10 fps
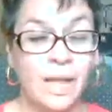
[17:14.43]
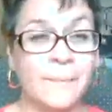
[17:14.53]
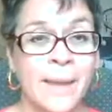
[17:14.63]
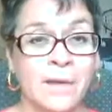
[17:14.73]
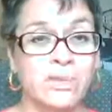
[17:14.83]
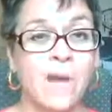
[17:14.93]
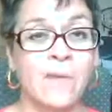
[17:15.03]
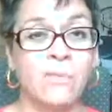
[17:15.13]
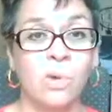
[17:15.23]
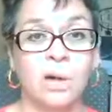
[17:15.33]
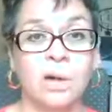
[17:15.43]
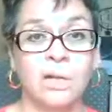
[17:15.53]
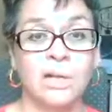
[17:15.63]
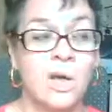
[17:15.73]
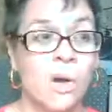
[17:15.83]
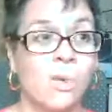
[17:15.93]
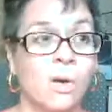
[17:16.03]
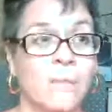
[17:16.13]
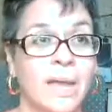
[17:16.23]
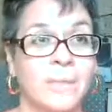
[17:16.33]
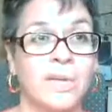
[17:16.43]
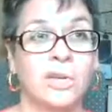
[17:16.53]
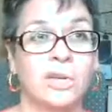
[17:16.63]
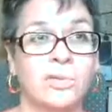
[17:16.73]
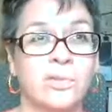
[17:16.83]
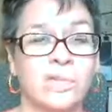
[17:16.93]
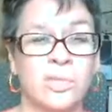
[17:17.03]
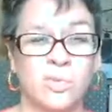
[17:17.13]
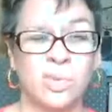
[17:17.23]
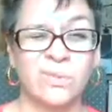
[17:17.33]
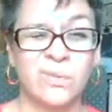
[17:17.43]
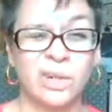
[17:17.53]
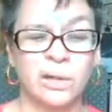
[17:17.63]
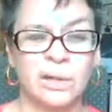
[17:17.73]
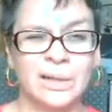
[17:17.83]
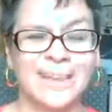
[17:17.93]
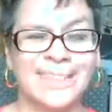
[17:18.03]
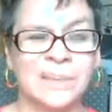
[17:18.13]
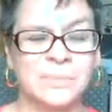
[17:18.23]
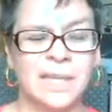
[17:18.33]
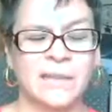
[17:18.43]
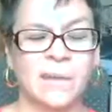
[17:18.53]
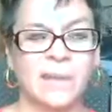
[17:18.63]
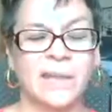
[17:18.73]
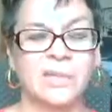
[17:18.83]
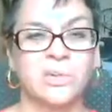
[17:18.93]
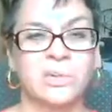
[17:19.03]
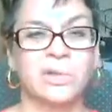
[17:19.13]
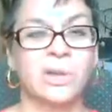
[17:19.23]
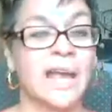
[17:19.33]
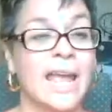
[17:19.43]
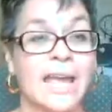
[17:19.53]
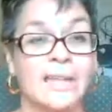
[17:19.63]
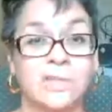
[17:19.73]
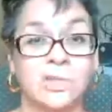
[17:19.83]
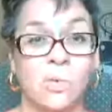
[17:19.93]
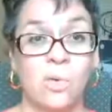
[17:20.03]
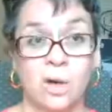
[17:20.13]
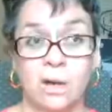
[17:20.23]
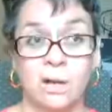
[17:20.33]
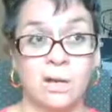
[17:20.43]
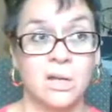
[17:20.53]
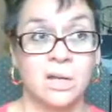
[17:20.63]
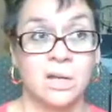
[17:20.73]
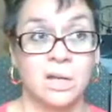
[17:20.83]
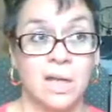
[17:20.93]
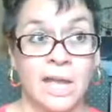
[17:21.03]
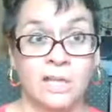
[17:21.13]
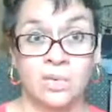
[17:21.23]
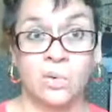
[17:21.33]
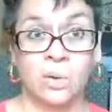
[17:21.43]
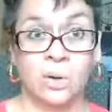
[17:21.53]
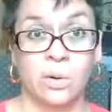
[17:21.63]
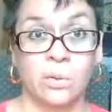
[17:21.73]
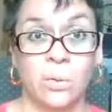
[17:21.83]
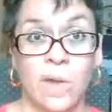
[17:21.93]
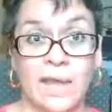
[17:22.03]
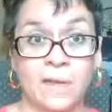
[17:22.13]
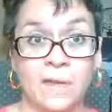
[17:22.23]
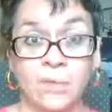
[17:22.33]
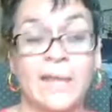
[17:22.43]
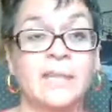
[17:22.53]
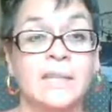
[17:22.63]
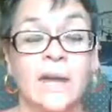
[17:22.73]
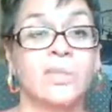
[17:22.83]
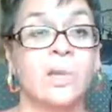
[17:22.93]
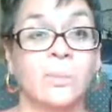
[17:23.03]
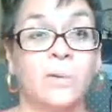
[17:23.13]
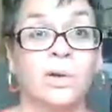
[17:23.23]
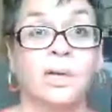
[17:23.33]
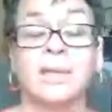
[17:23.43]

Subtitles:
Microsoft Word, or maybe you're using Scrivener. I think I'm saying that right. Scrivener as your way of writing down your book.